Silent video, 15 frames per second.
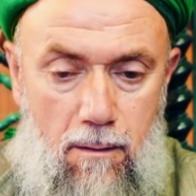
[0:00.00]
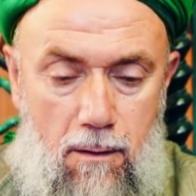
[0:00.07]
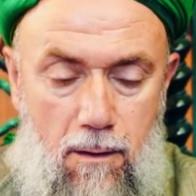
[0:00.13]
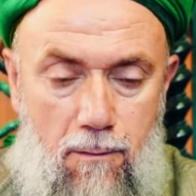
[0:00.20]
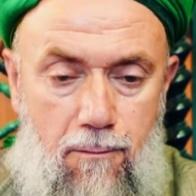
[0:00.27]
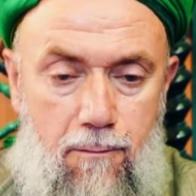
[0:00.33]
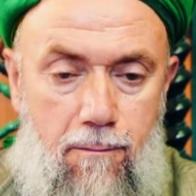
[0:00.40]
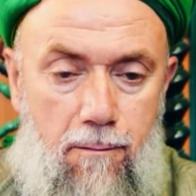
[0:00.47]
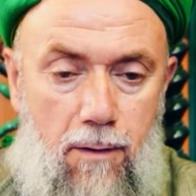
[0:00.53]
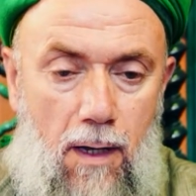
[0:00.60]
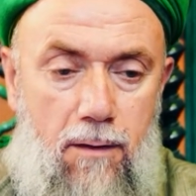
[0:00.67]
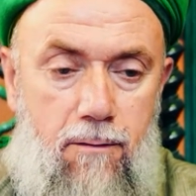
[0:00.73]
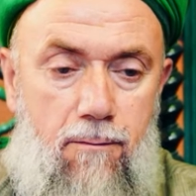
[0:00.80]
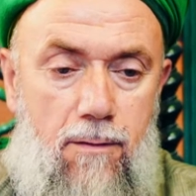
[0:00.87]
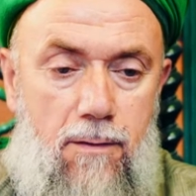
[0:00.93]
If
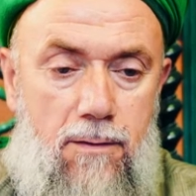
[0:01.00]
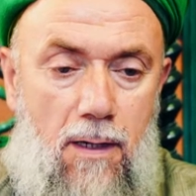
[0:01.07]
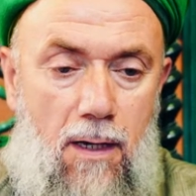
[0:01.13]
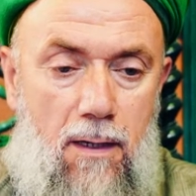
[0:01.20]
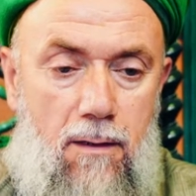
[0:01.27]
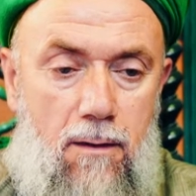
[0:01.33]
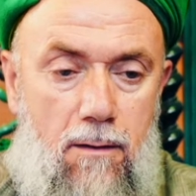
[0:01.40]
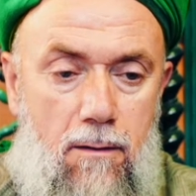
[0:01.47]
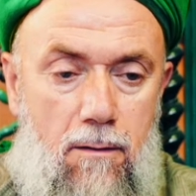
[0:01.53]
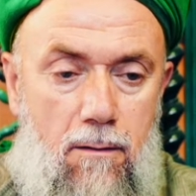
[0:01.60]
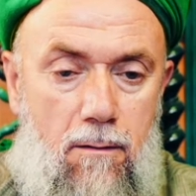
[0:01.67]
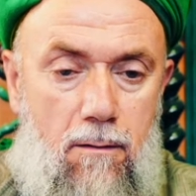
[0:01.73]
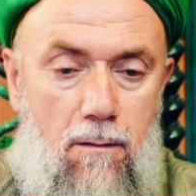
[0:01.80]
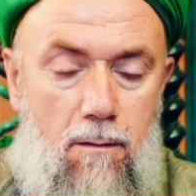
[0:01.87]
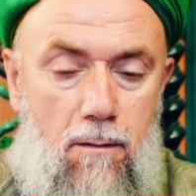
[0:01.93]
not with hand,
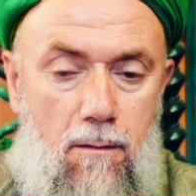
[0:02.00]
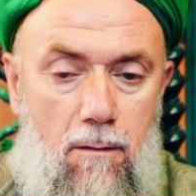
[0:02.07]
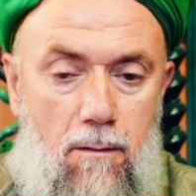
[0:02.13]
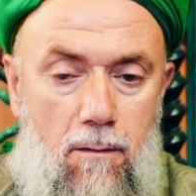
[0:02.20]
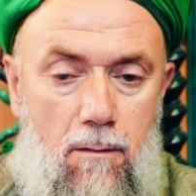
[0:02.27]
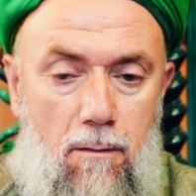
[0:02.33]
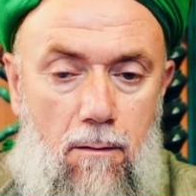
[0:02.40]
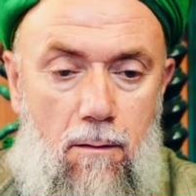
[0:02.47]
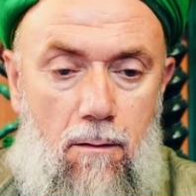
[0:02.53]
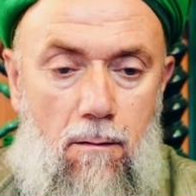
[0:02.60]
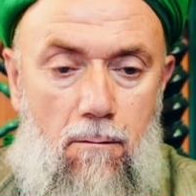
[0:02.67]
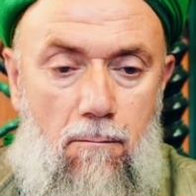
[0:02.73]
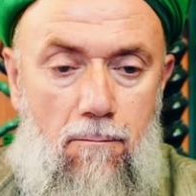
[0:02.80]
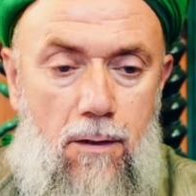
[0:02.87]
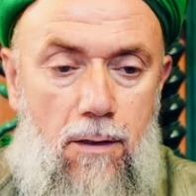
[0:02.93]

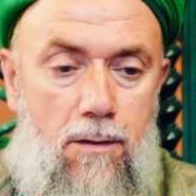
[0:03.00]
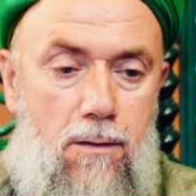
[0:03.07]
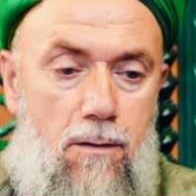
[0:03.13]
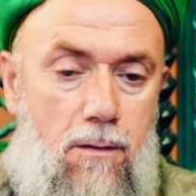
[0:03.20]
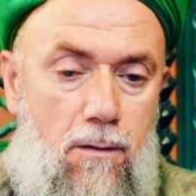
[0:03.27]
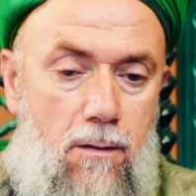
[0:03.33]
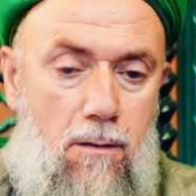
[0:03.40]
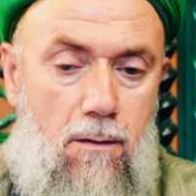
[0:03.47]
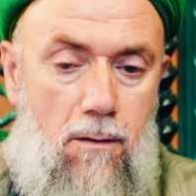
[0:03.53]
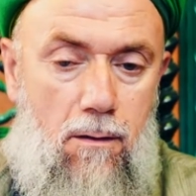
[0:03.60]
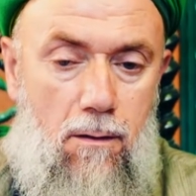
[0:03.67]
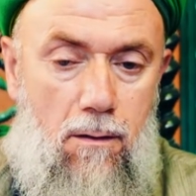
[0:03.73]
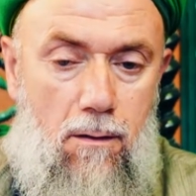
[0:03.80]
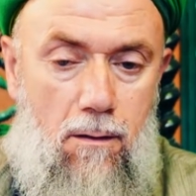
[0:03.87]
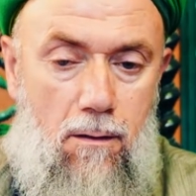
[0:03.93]
with
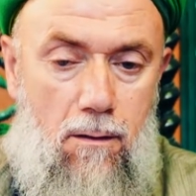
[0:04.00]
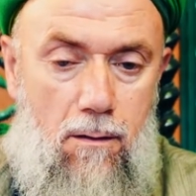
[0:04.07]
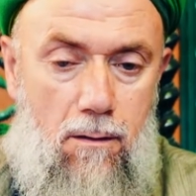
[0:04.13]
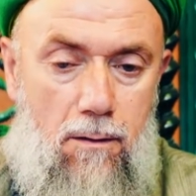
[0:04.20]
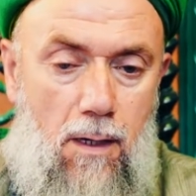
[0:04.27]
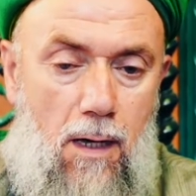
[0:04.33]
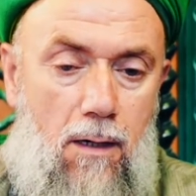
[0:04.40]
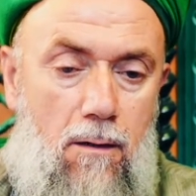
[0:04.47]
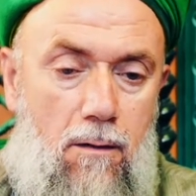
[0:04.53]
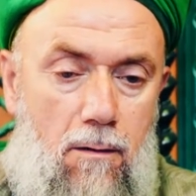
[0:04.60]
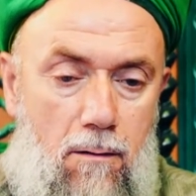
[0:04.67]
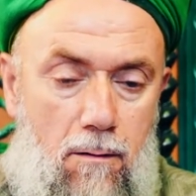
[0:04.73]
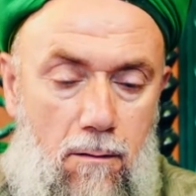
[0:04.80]
tongue.